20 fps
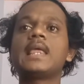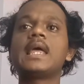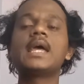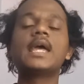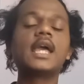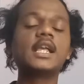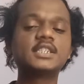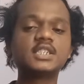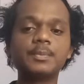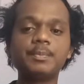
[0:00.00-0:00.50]

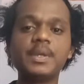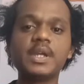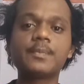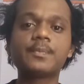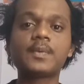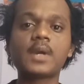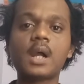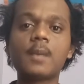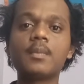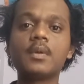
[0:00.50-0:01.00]
It's a
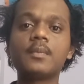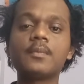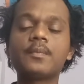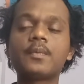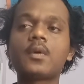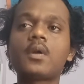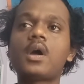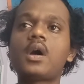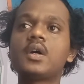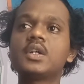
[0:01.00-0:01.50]
big problem
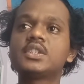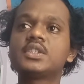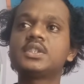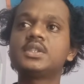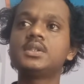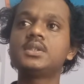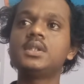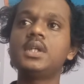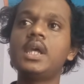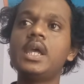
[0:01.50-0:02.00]
for
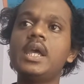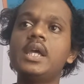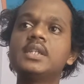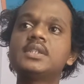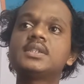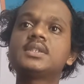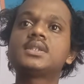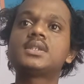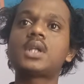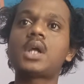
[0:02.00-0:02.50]
us,
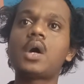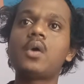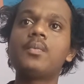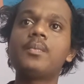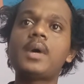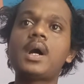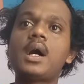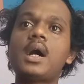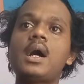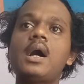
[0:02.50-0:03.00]
is
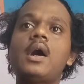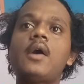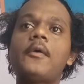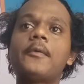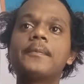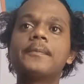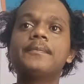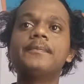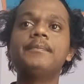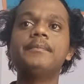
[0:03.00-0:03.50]
trauma
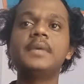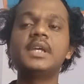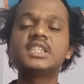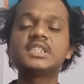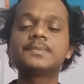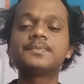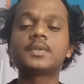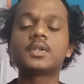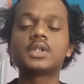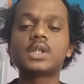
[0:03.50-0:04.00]
of
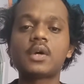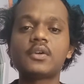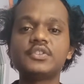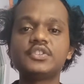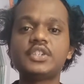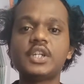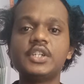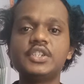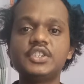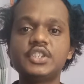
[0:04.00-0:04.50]

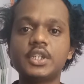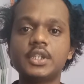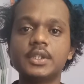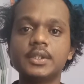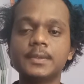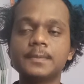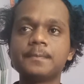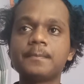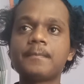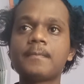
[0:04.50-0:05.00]

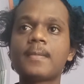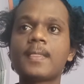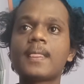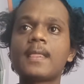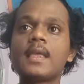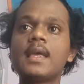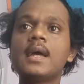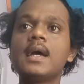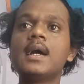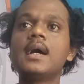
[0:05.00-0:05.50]
mispronunciation.
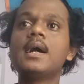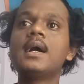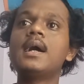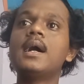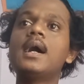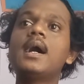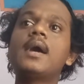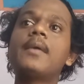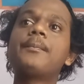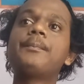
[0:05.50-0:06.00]

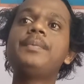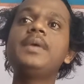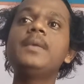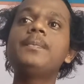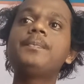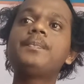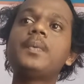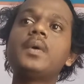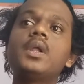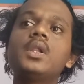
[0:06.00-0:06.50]

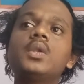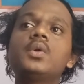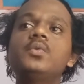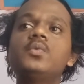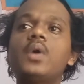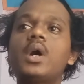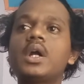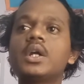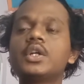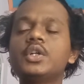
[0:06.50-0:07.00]
People
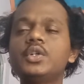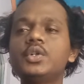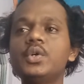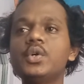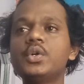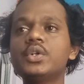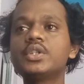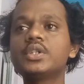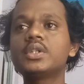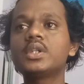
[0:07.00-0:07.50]
who are
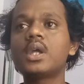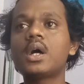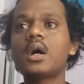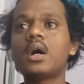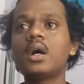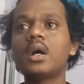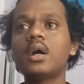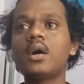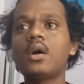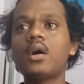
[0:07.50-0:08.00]
good
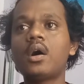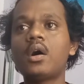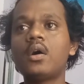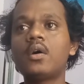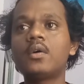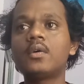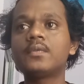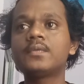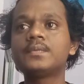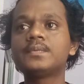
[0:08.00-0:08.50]

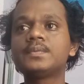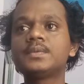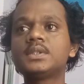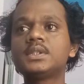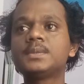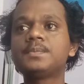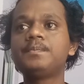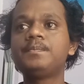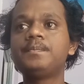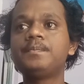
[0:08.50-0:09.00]
of
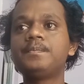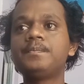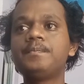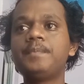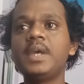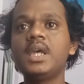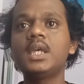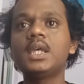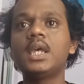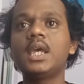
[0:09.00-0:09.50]

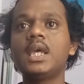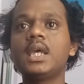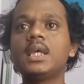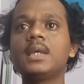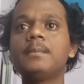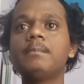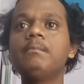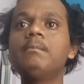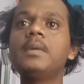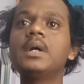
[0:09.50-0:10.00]

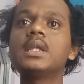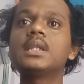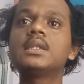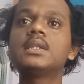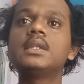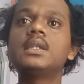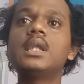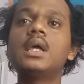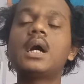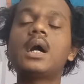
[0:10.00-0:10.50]
speaking
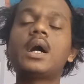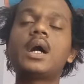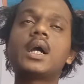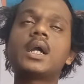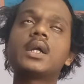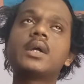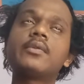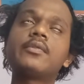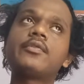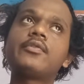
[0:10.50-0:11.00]
but
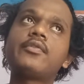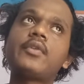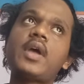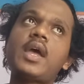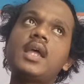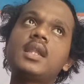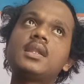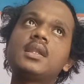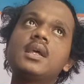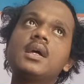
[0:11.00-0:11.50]
are
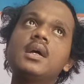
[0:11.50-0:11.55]
afraid